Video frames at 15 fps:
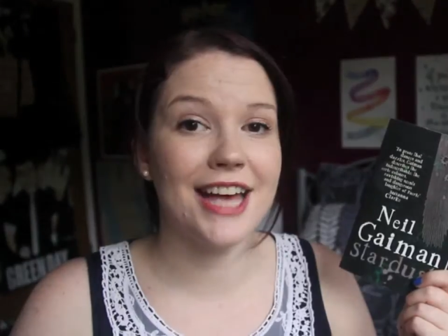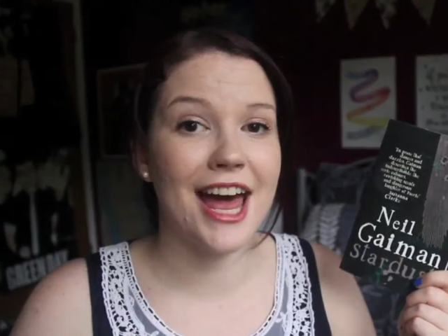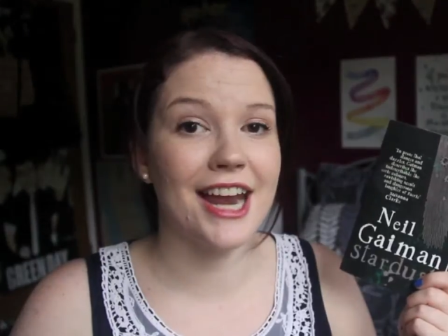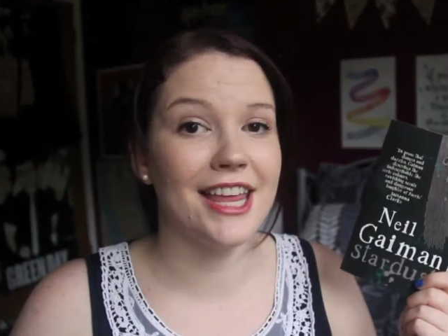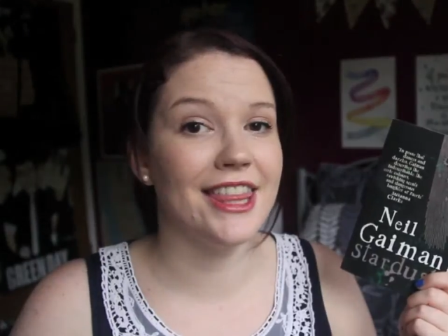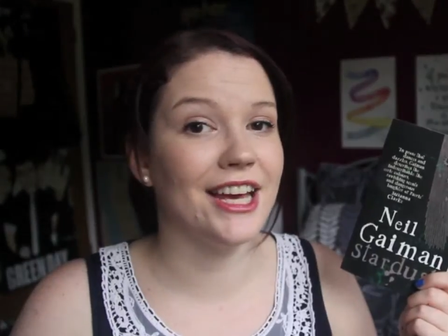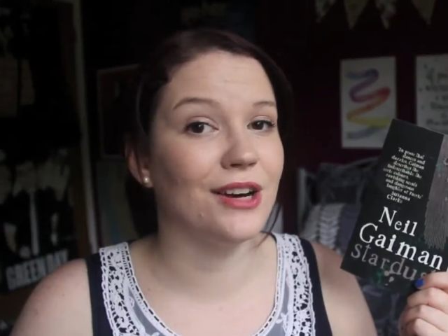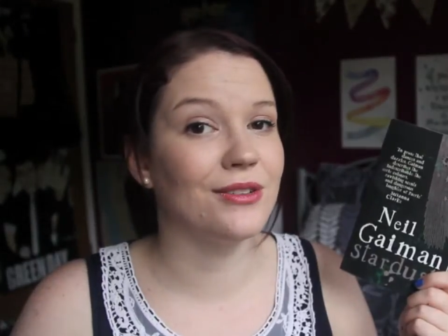and
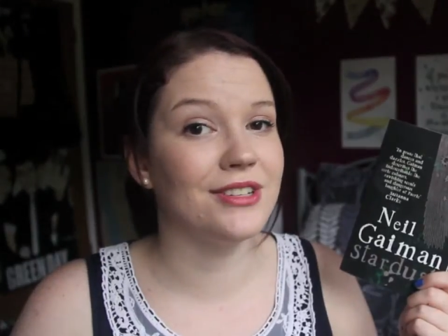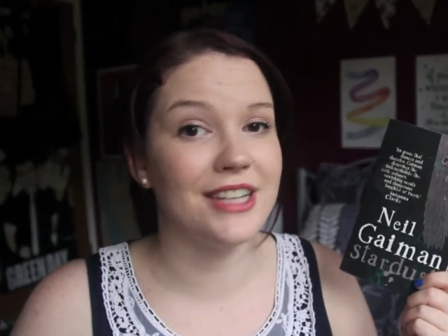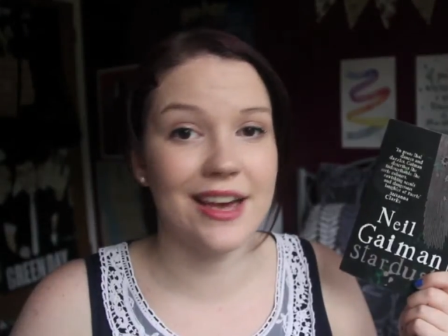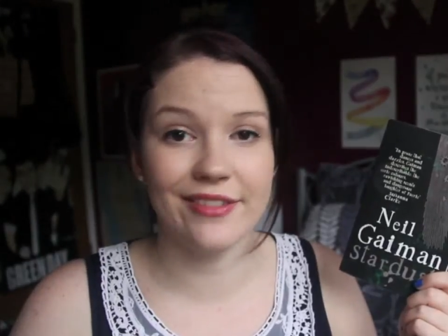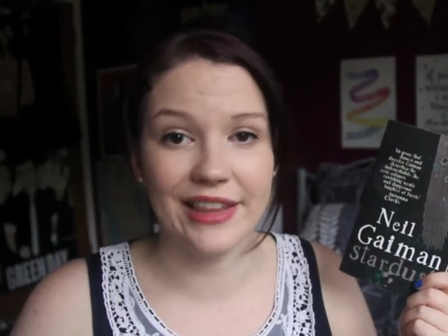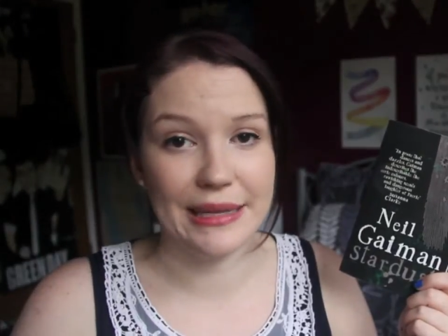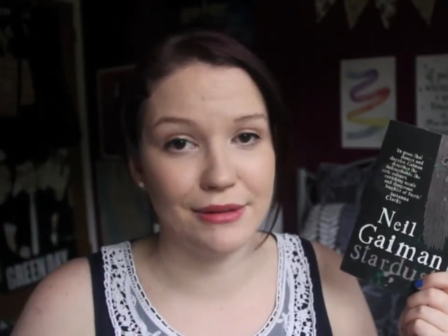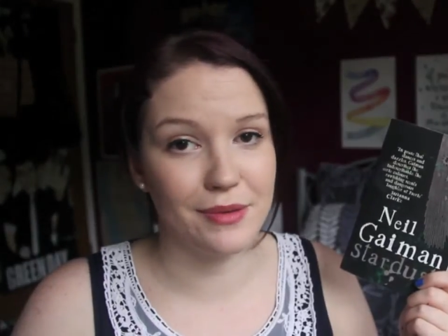I think I'll
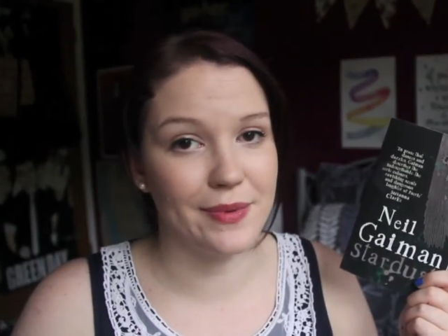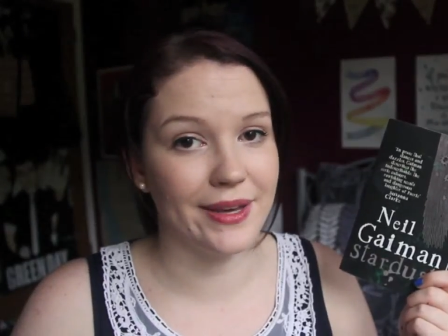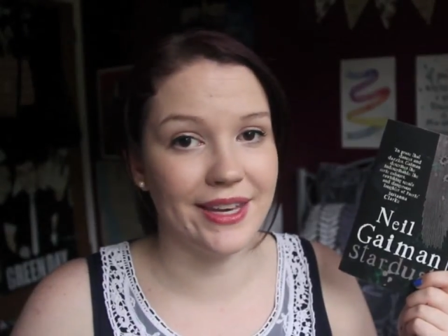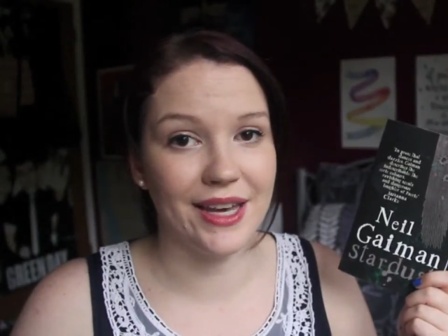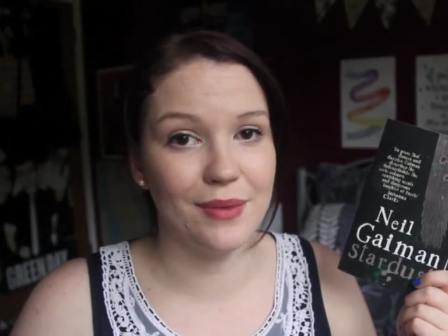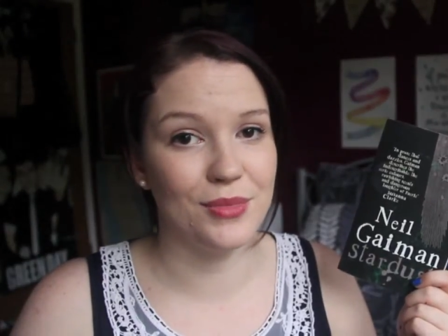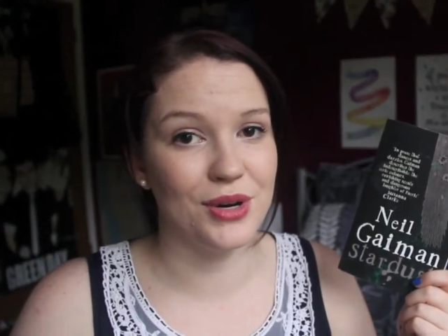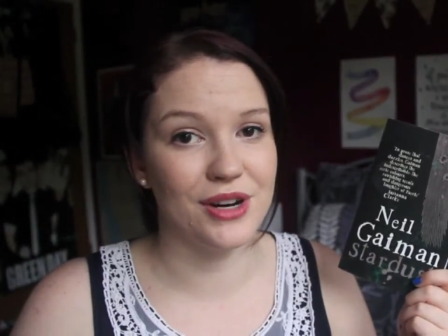definitely be
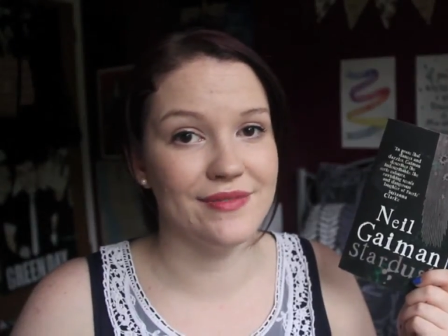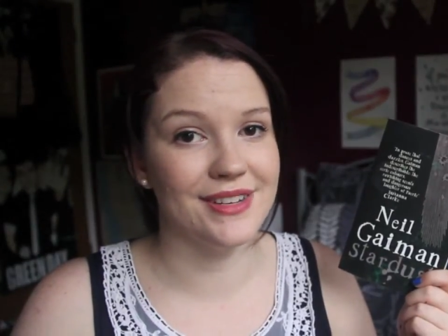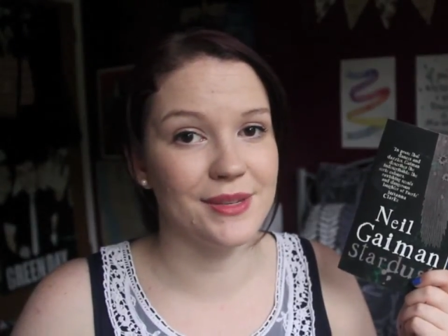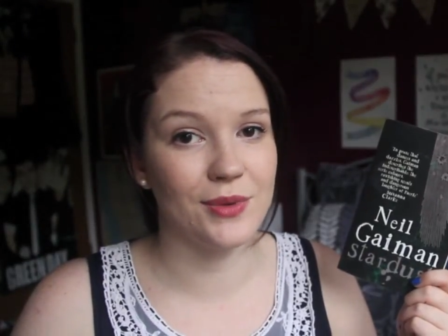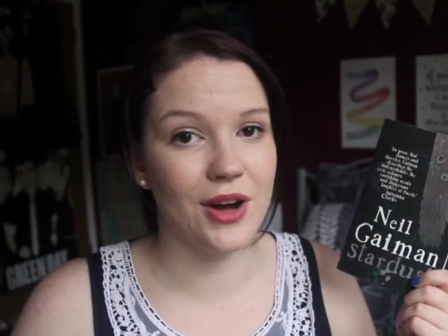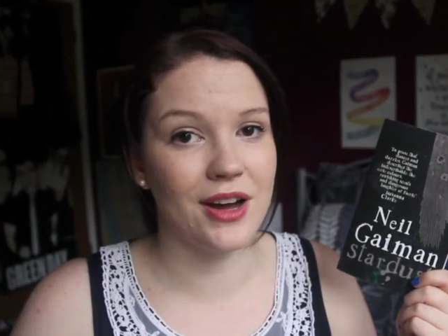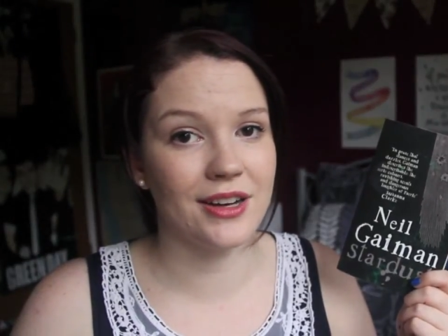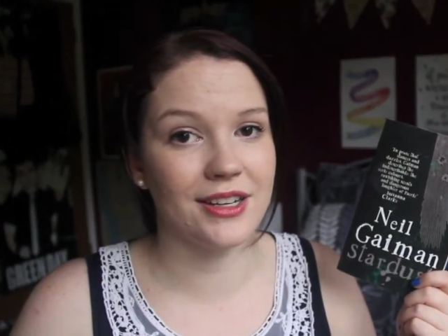picking up more of his
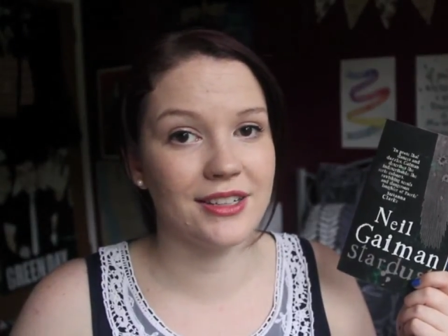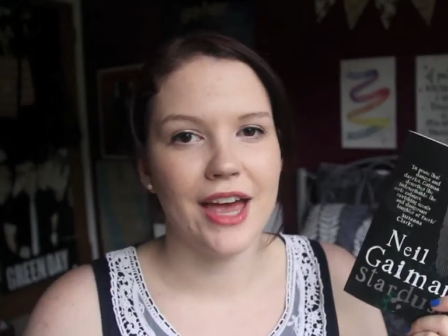work.